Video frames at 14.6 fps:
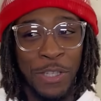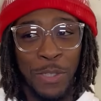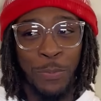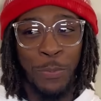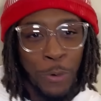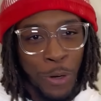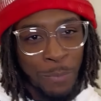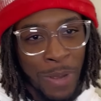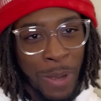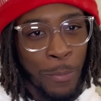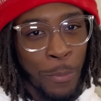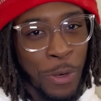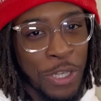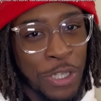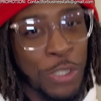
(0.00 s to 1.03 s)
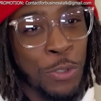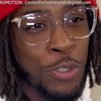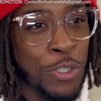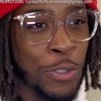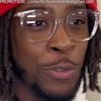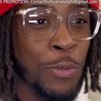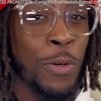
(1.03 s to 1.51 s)
stated, I
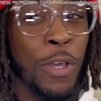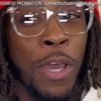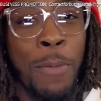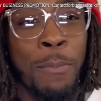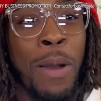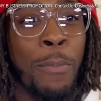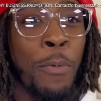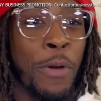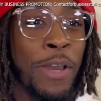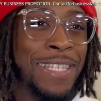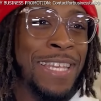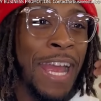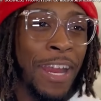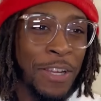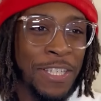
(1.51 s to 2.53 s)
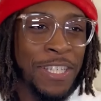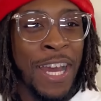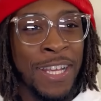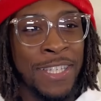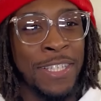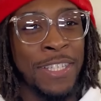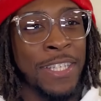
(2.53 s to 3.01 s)
think they will fight, especially
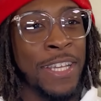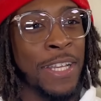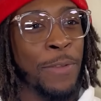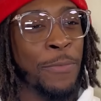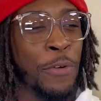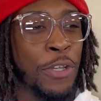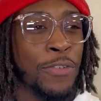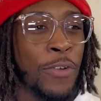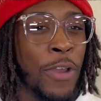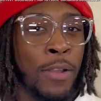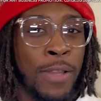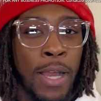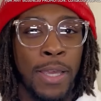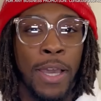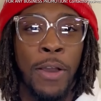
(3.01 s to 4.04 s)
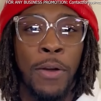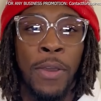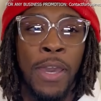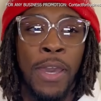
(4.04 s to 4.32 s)
after Crawford looks good against his